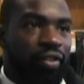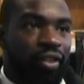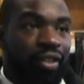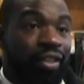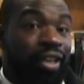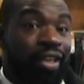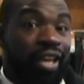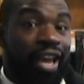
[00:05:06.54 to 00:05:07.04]

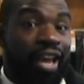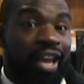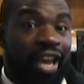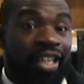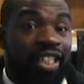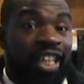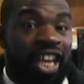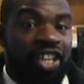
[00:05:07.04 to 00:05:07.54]
like
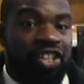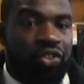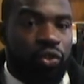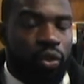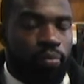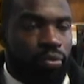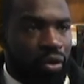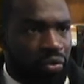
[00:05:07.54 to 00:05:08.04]

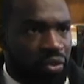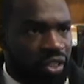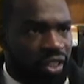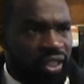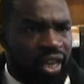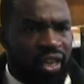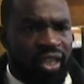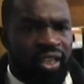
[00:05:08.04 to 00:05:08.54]
educational
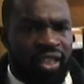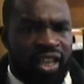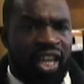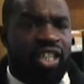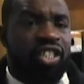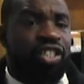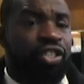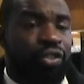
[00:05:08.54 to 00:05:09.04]
approaches that
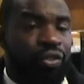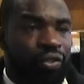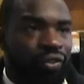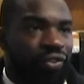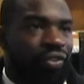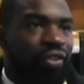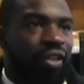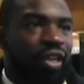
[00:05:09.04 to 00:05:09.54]
engages
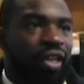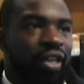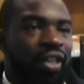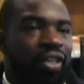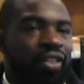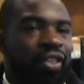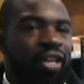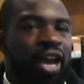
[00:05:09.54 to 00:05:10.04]

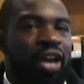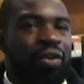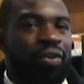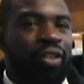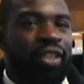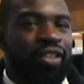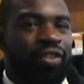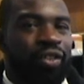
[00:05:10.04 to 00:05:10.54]
youth, to not
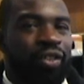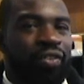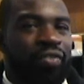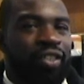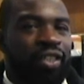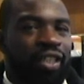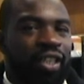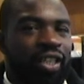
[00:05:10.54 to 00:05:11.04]
only sort of
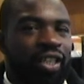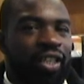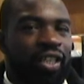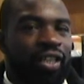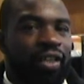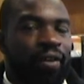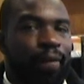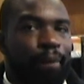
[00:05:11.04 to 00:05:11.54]

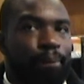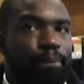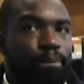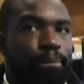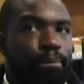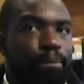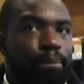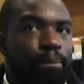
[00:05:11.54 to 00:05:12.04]
see
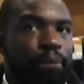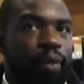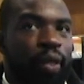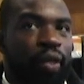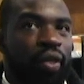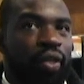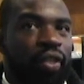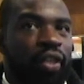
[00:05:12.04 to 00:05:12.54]

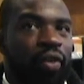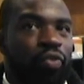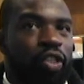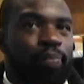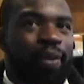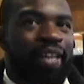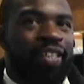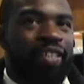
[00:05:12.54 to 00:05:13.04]
their
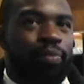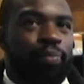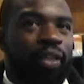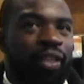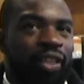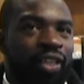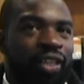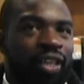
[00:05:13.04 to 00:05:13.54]

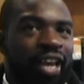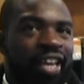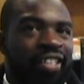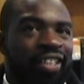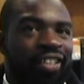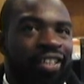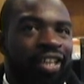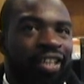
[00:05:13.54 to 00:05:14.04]
responsibility as
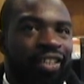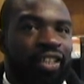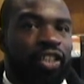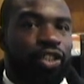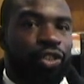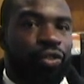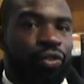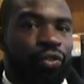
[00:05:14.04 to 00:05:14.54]
connected
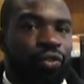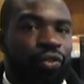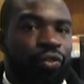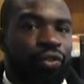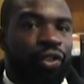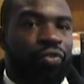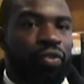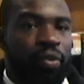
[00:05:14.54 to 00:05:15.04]
to
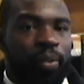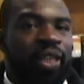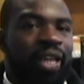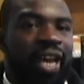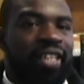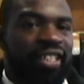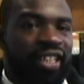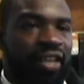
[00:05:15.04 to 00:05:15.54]
the
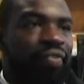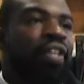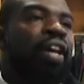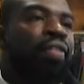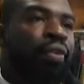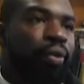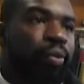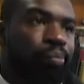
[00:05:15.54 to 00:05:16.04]
criminalizing of another,